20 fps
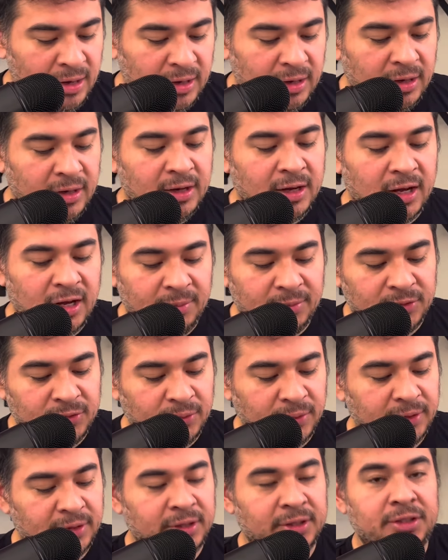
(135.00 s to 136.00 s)
Comes
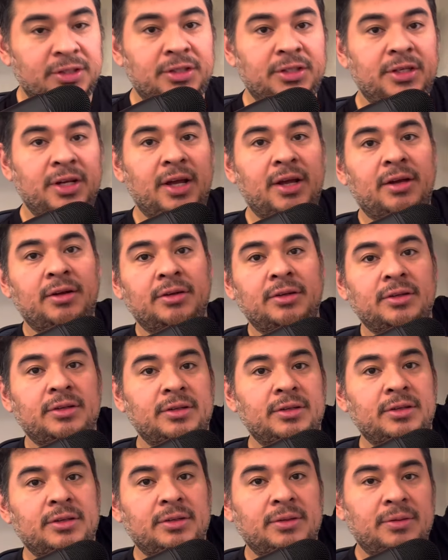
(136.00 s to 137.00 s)
with a Shout
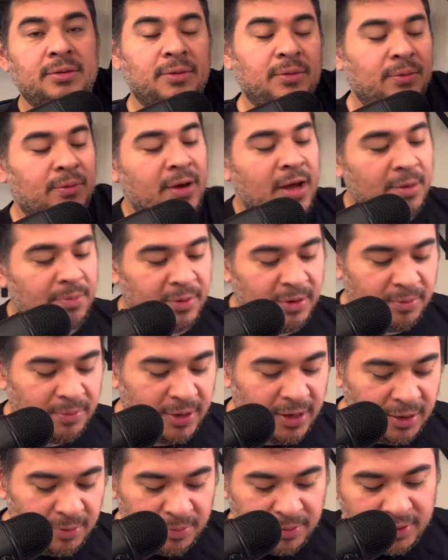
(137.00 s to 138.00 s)
wrapping
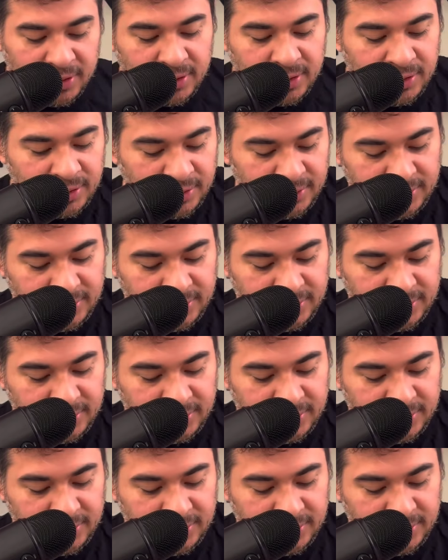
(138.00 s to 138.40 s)
paper.